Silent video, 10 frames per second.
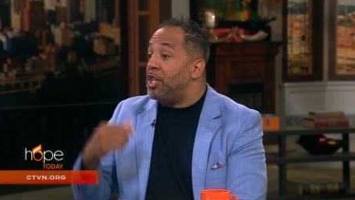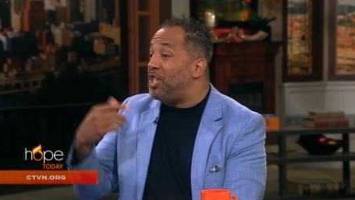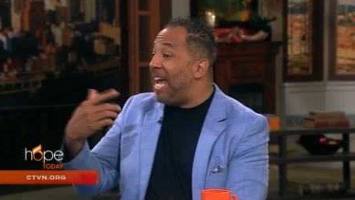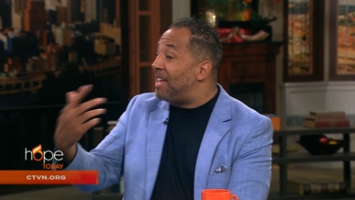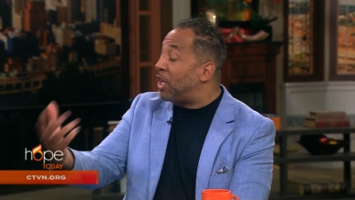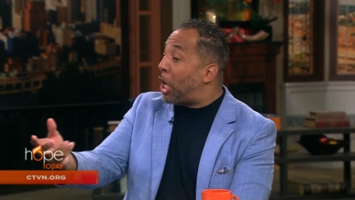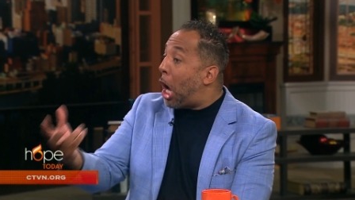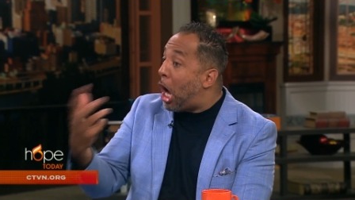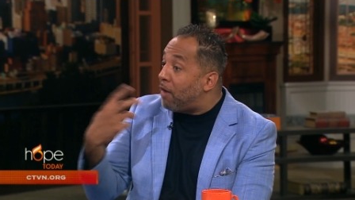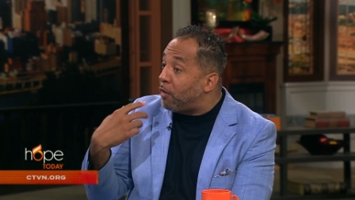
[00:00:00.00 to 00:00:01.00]
She has a
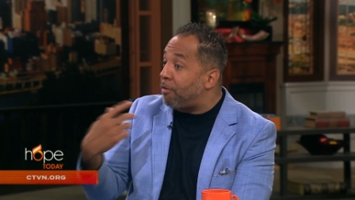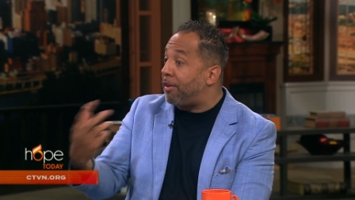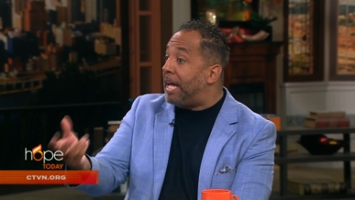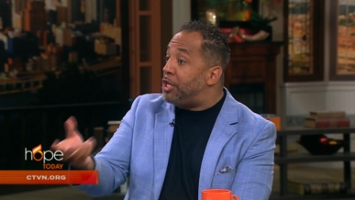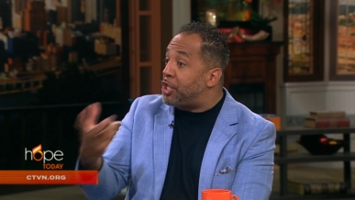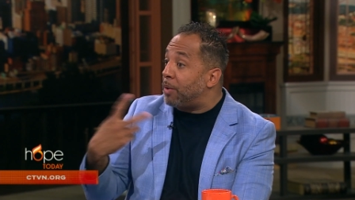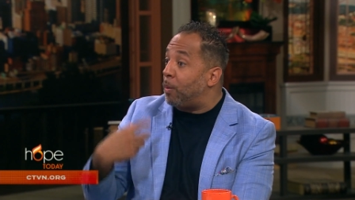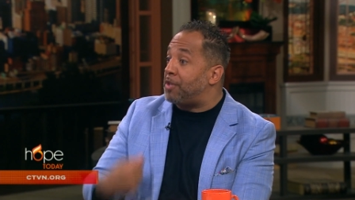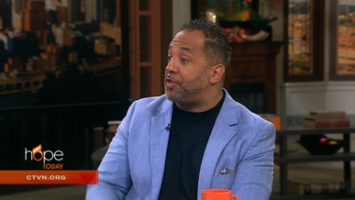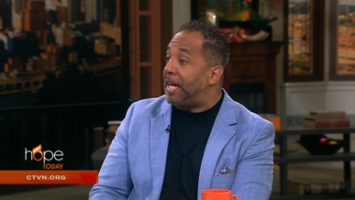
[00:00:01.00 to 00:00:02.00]
conversation with